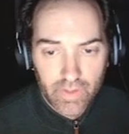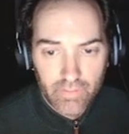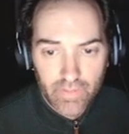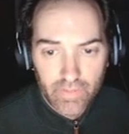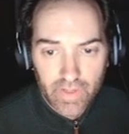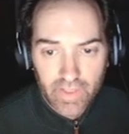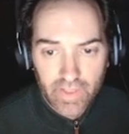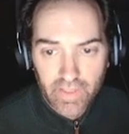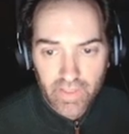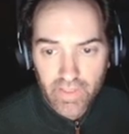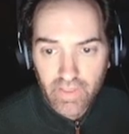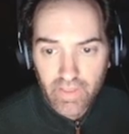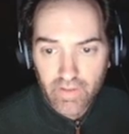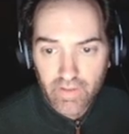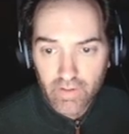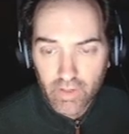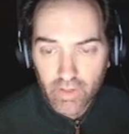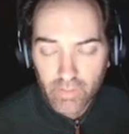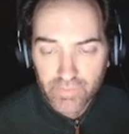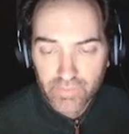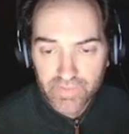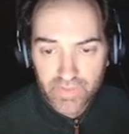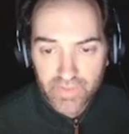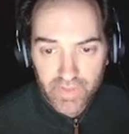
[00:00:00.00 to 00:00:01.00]
right here,
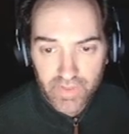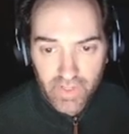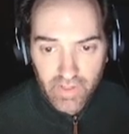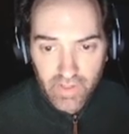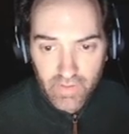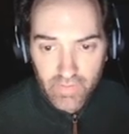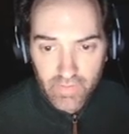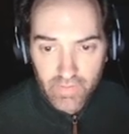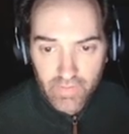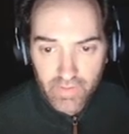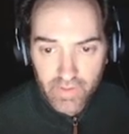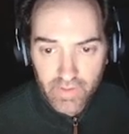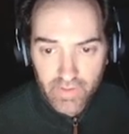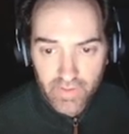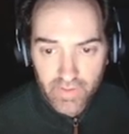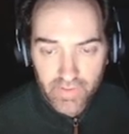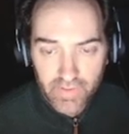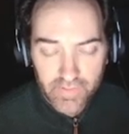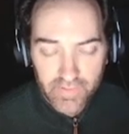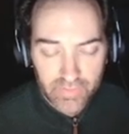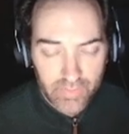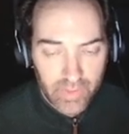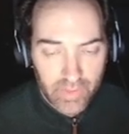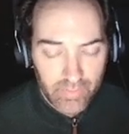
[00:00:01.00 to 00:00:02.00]
I'm starting to learn, and
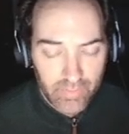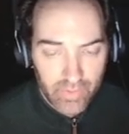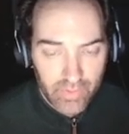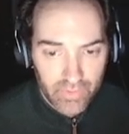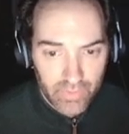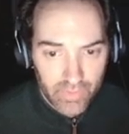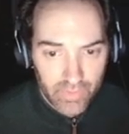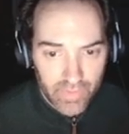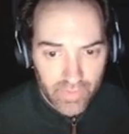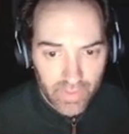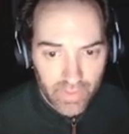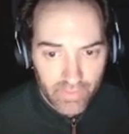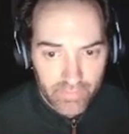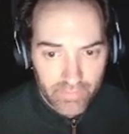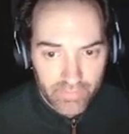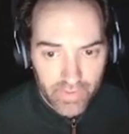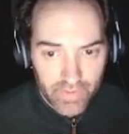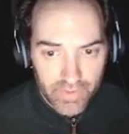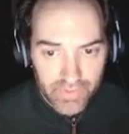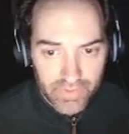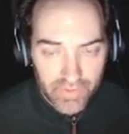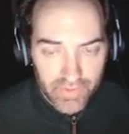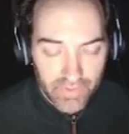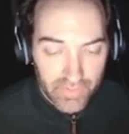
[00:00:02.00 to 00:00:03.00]
this might be true in the other
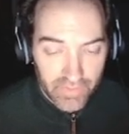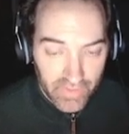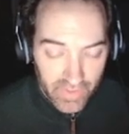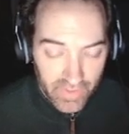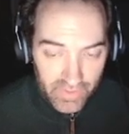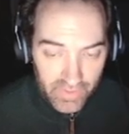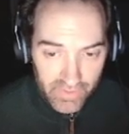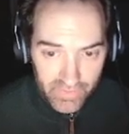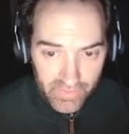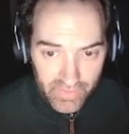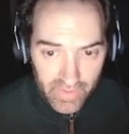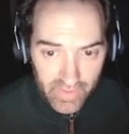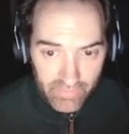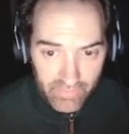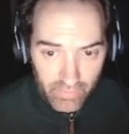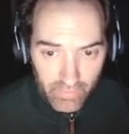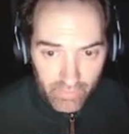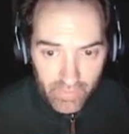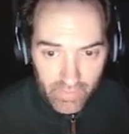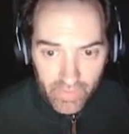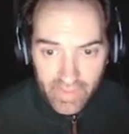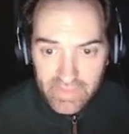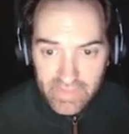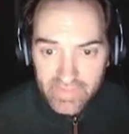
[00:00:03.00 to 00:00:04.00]
versions, I just never
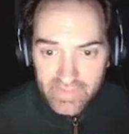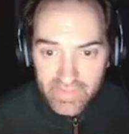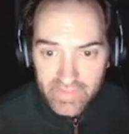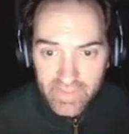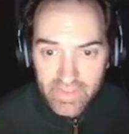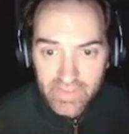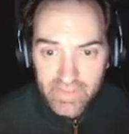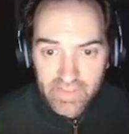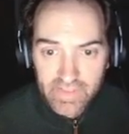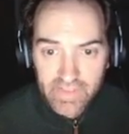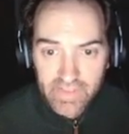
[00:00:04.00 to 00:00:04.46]
realized it.